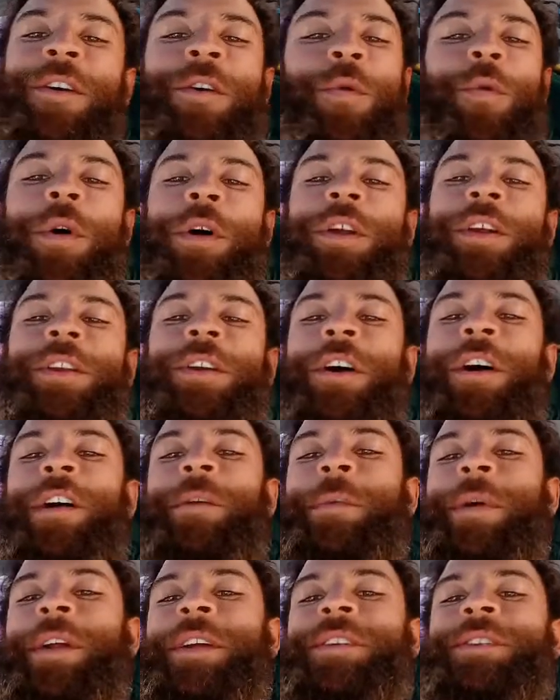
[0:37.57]
want to talk
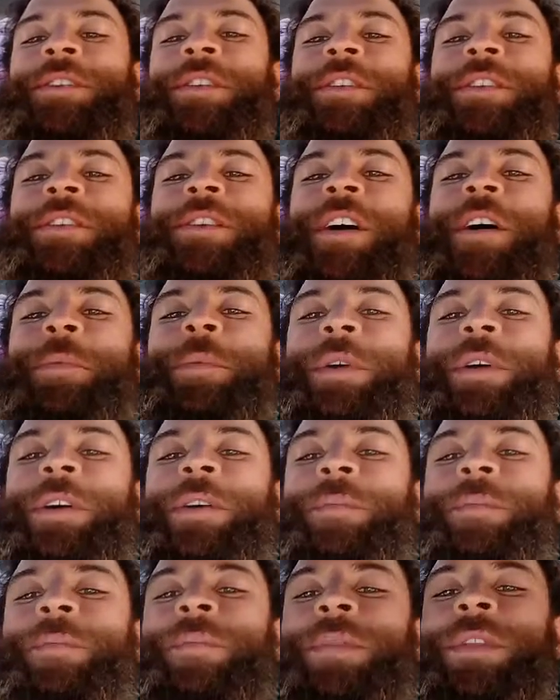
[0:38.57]
about a certain
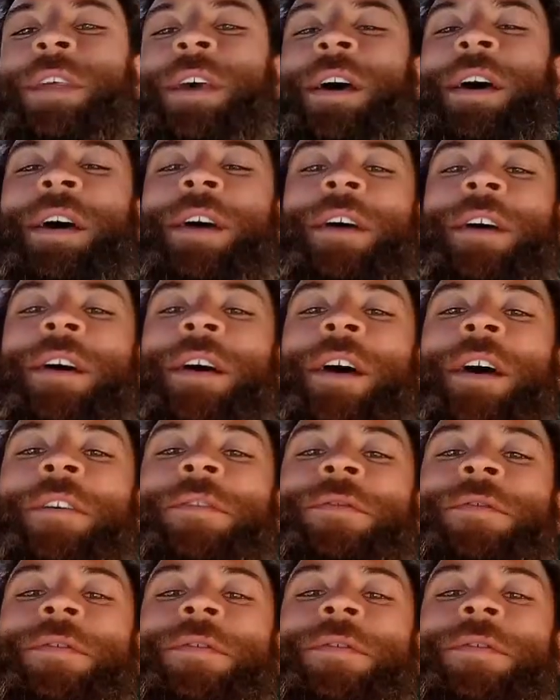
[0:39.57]
topic that I